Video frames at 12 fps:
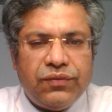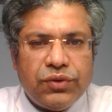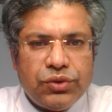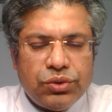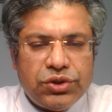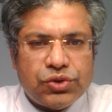
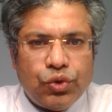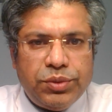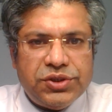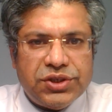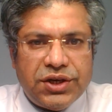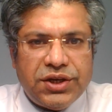Even though this could
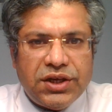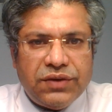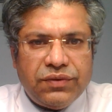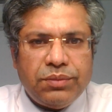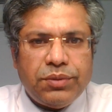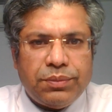be genetic
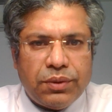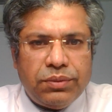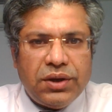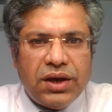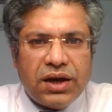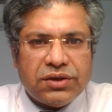event, but
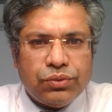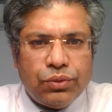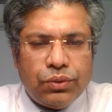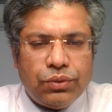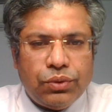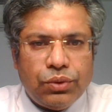probably our
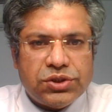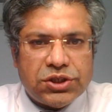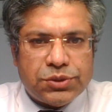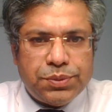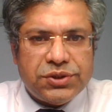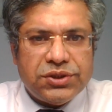whole
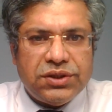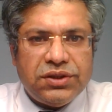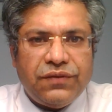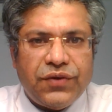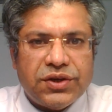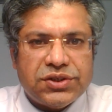suspicion in
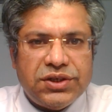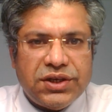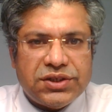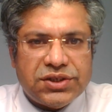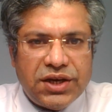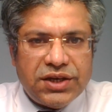the first
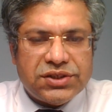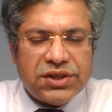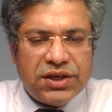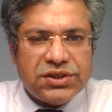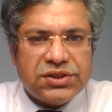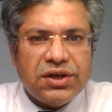index case
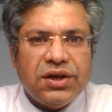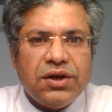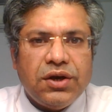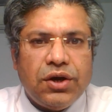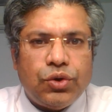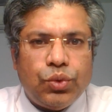is
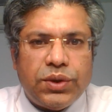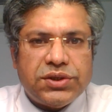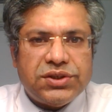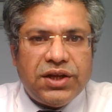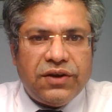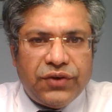
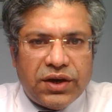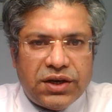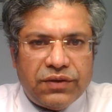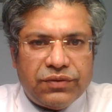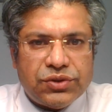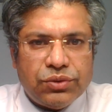towards the infective.